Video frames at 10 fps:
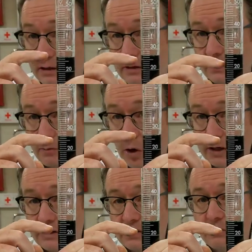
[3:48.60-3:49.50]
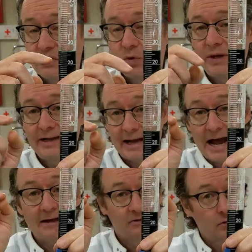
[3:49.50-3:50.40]
There's markings in between
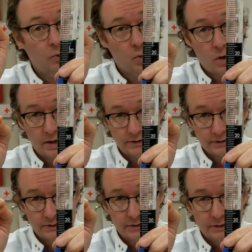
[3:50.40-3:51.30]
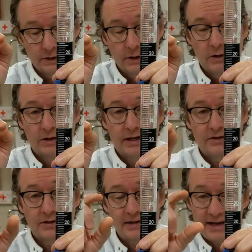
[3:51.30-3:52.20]
at the ones. Okay,
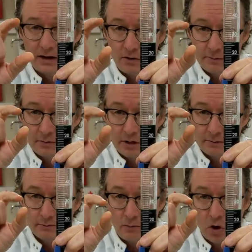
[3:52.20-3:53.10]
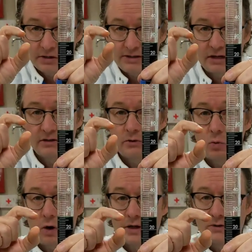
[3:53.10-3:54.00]
so now I'm marked down to the
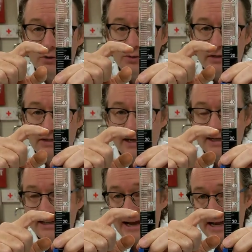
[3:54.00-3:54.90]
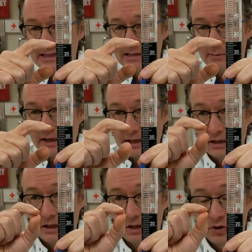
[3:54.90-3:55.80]
ones, which means I can
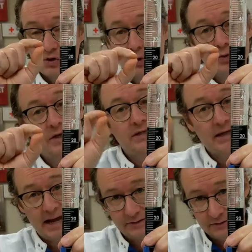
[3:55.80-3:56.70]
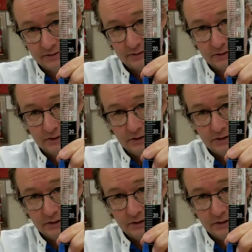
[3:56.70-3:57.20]
estimate to the tenths.